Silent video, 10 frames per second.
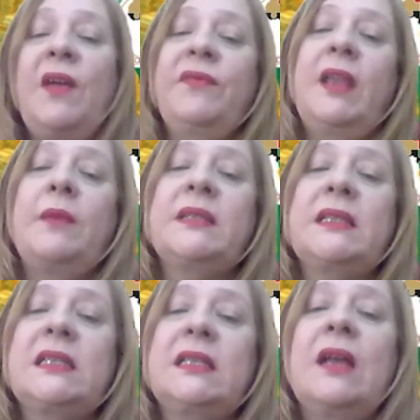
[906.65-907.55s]
Africa
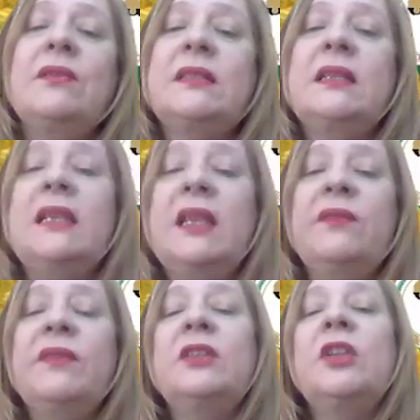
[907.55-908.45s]
Business Council
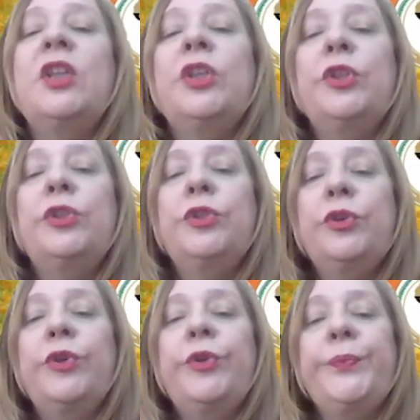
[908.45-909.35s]
give it
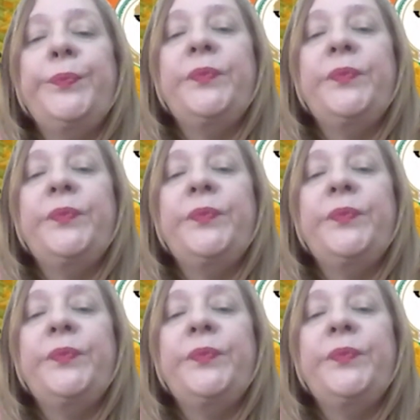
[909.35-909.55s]
the